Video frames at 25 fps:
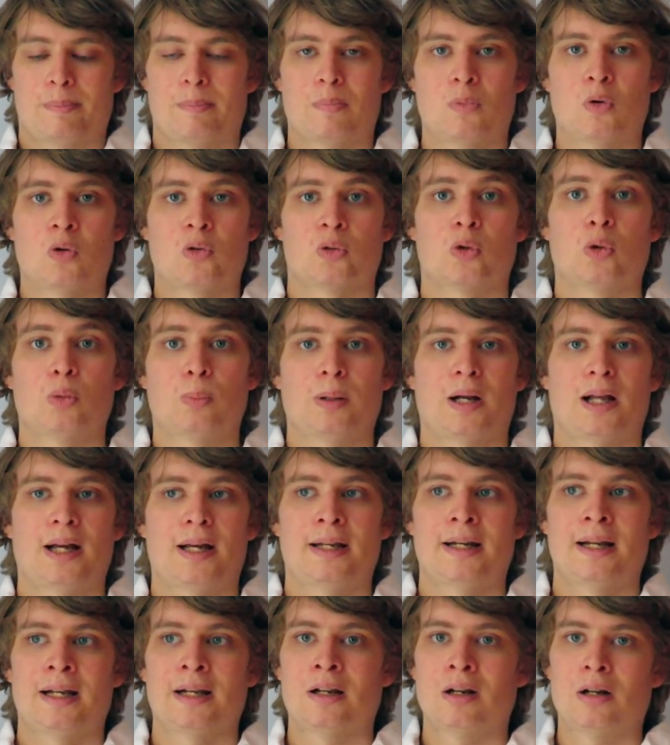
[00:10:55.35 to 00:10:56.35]
were all
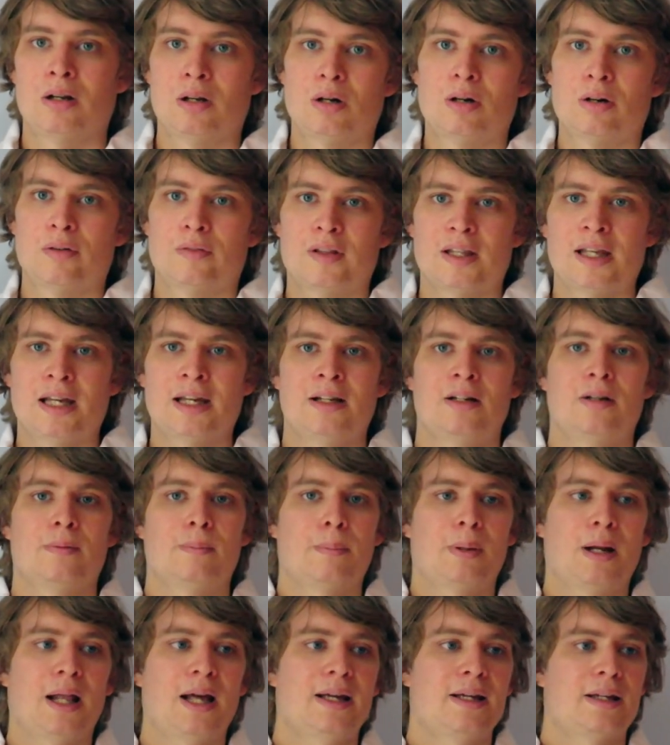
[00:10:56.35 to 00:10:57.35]
playing. And a lot of the
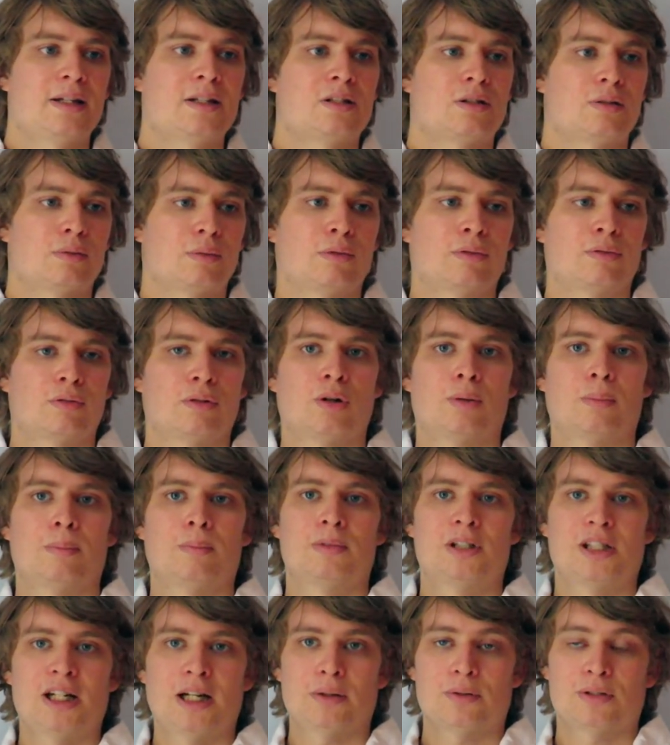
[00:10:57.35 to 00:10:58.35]
England players were
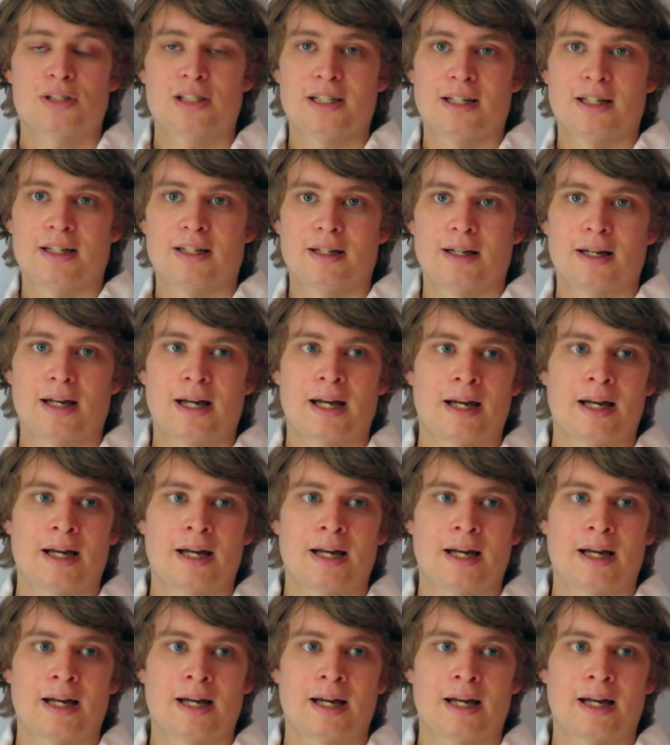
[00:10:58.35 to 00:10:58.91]
from Chelsea,